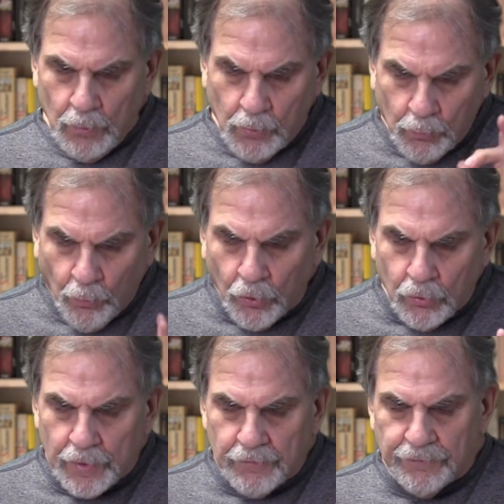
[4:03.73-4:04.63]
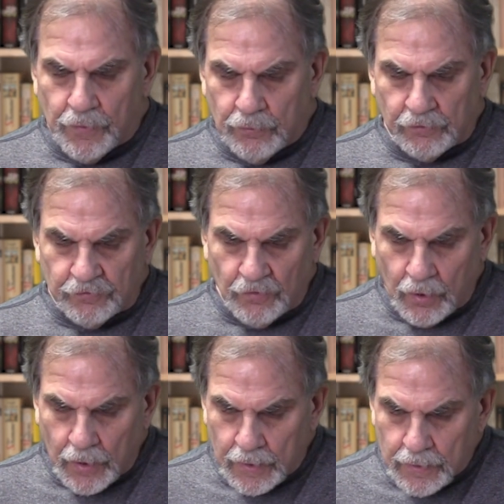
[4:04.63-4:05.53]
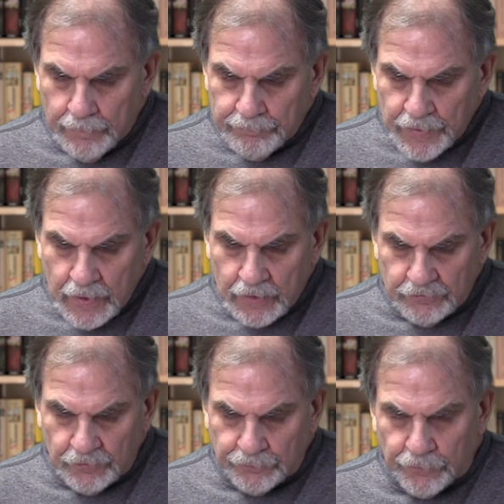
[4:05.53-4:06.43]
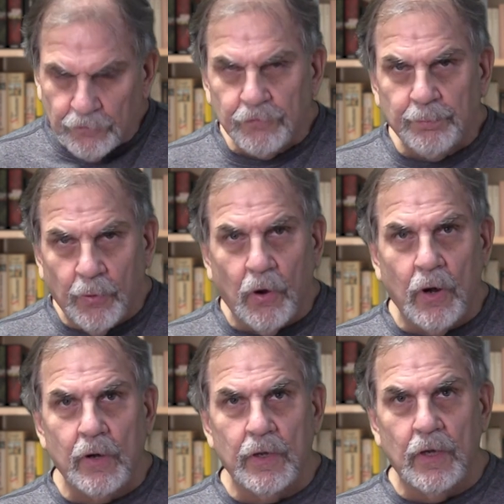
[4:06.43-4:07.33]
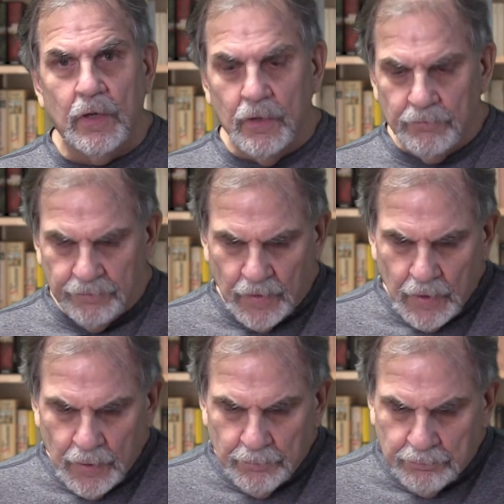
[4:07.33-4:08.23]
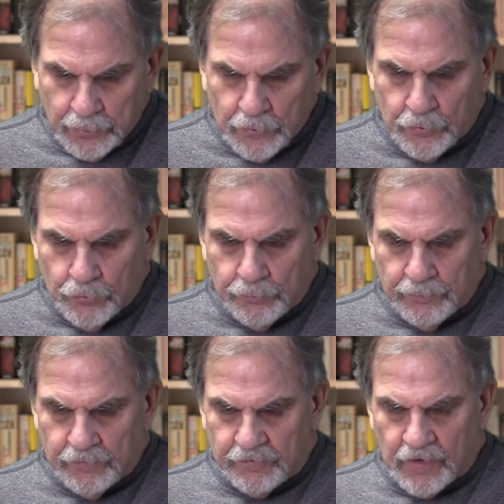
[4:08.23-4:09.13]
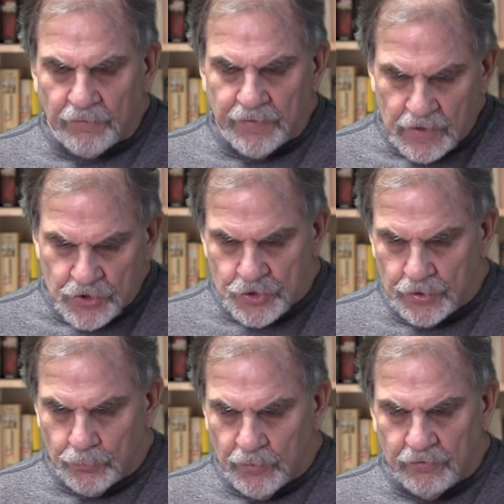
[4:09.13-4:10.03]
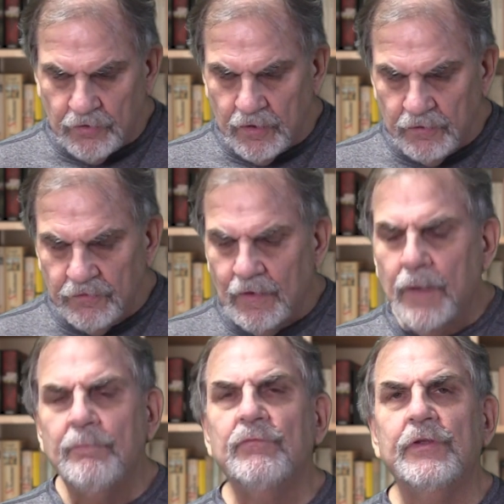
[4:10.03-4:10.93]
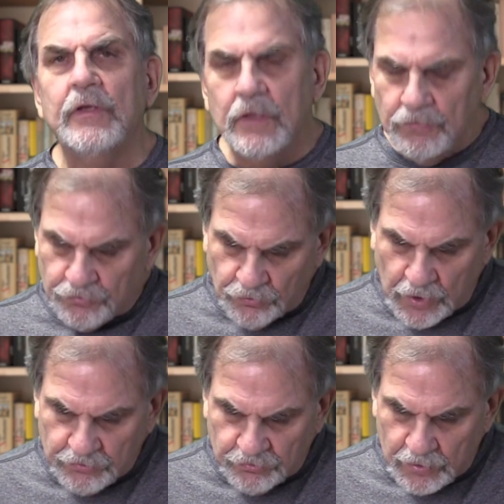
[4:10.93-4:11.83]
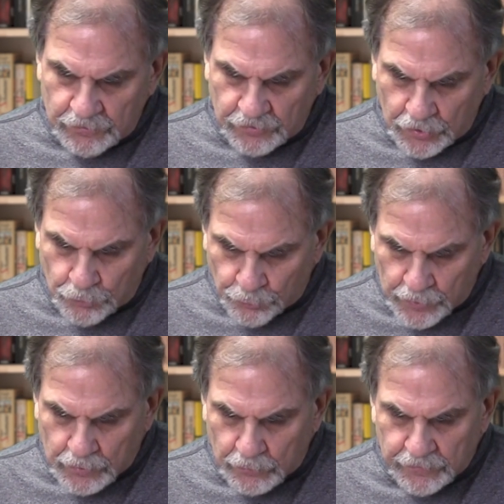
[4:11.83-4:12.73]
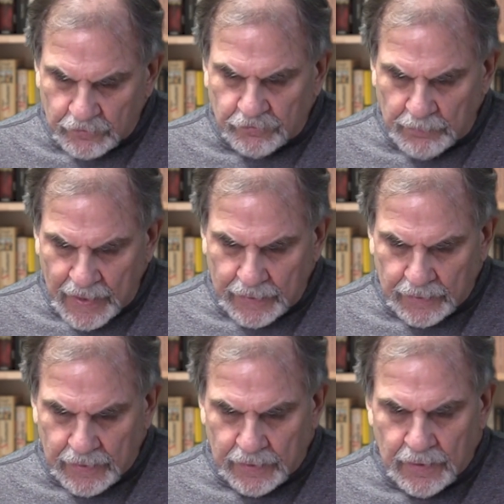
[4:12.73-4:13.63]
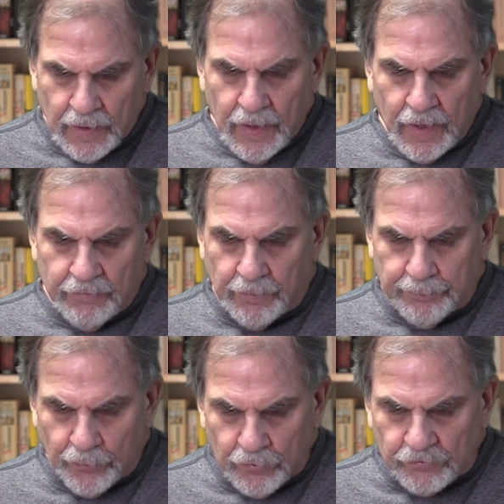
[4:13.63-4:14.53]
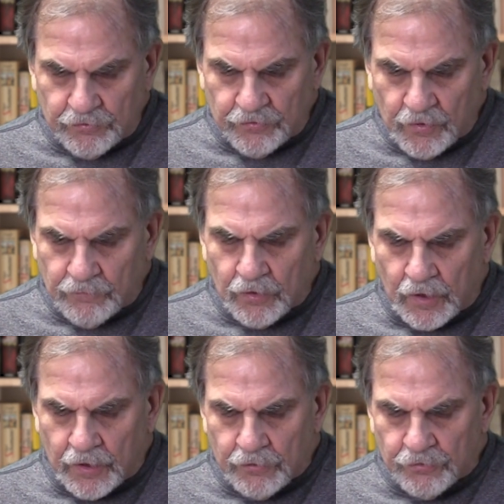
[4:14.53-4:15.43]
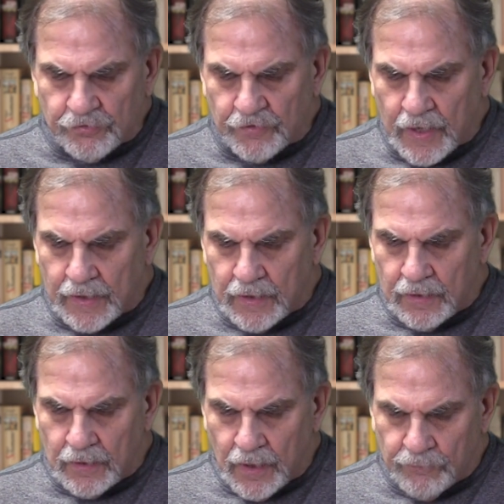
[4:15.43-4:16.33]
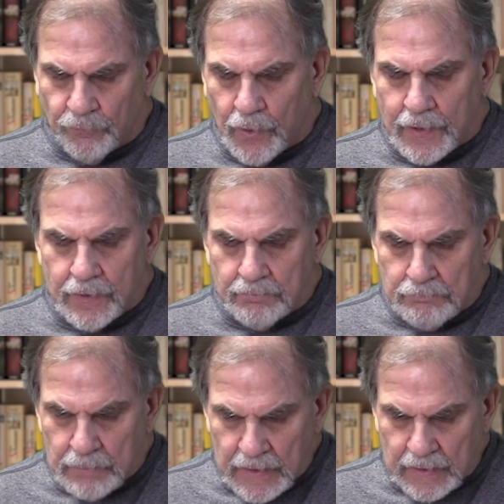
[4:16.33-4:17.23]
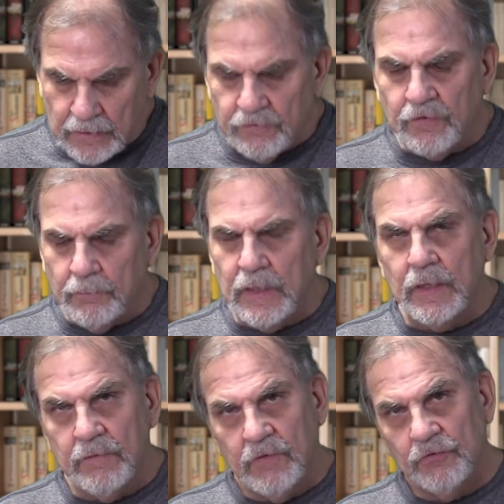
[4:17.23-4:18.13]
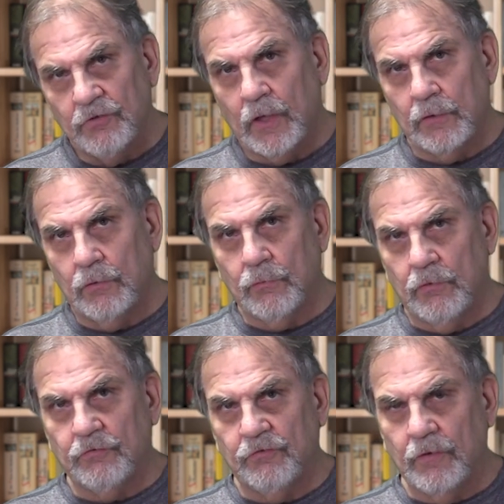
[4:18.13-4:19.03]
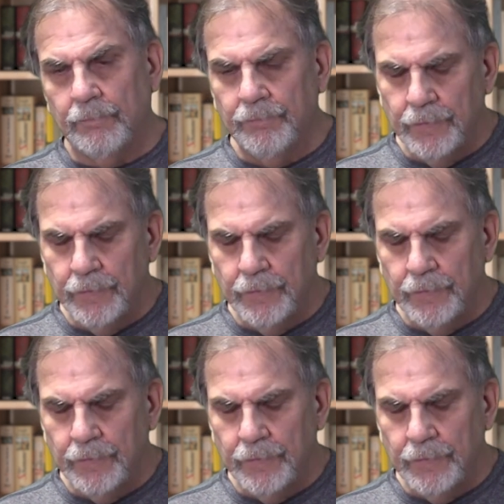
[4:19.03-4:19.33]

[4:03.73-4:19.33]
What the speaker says: What we're going to focus on is the first part of Bloom's definition, which is deconstruction is a critical dismantling of a person's understanding of what it means to be an evangelical Christian.